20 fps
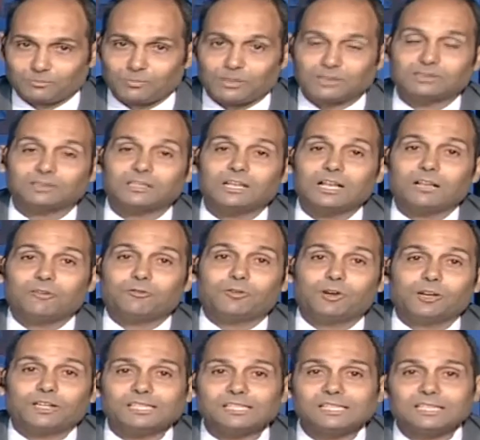But
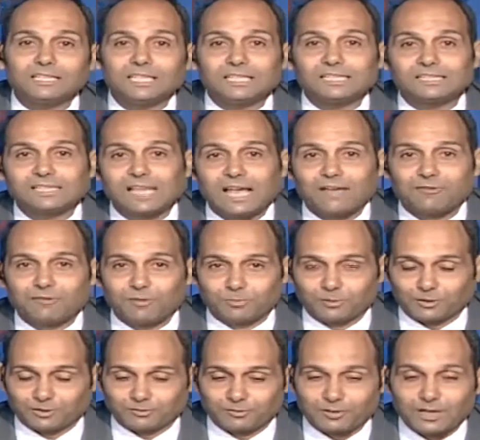first let's have a
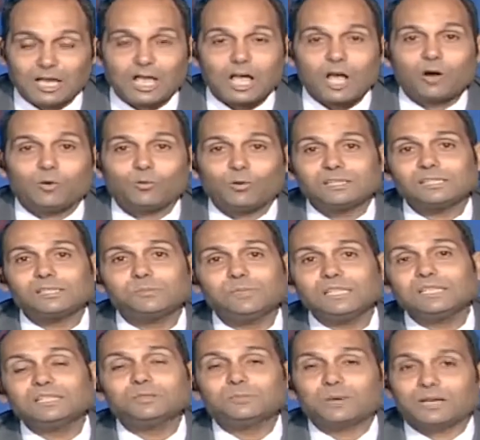brief. What's
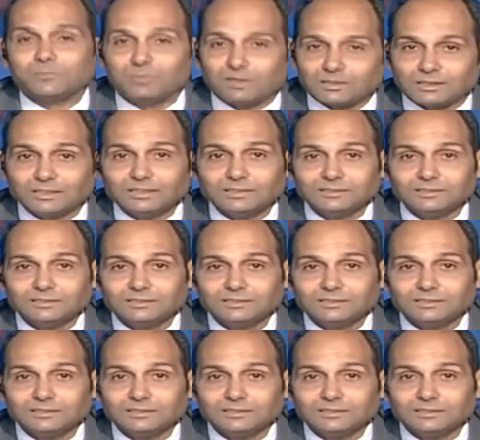meant by matter?